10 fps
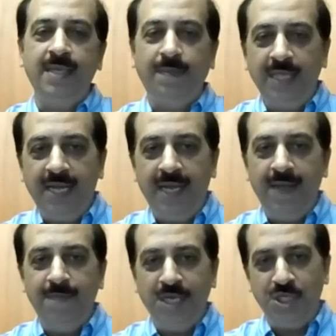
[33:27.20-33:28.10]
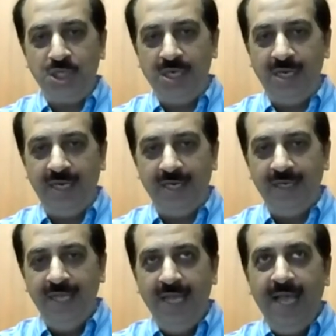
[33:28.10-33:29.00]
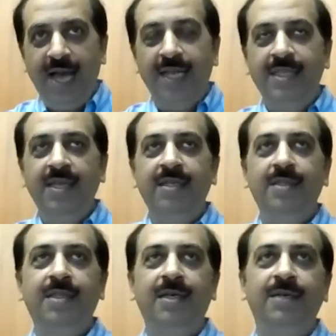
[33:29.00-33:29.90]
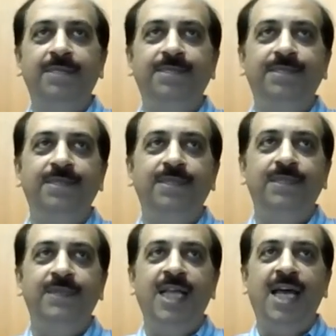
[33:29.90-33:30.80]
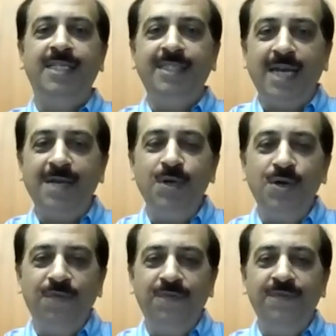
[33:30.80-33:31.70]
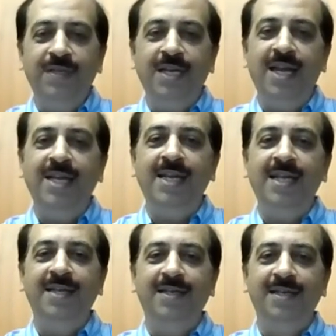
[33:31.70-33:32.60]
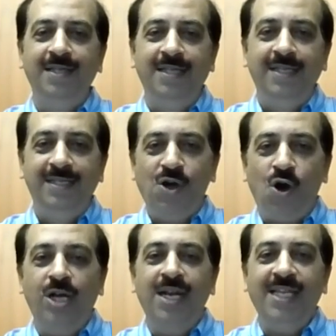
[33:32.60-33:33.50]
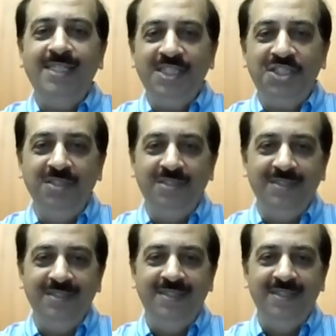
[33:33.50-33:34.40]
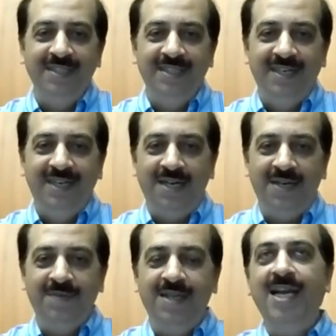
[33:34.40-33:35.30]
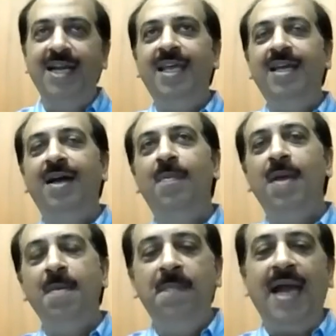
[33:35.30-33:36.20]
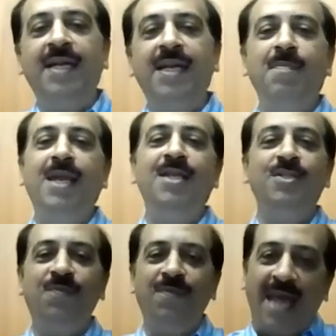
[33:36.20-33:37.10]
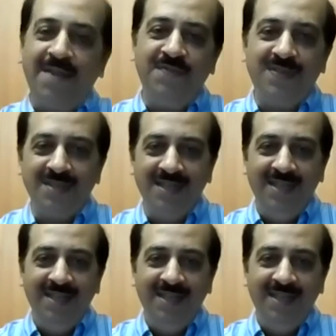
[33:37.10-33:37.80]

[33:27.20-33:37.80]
something I mentioned earlier. I think the excitement of creating the organization, creating, impacting millions of lives,